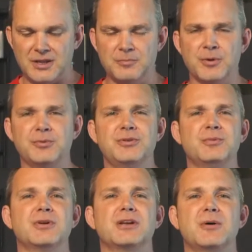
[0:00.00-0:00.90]
but we still
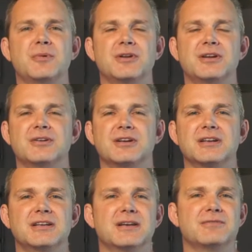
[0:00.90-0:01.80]
want to come on here
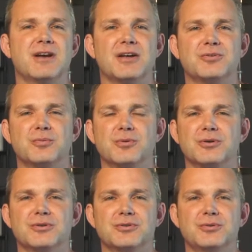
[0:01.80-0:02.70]
and give God's
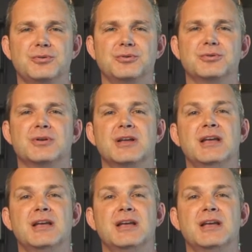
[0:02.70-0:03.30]
word to you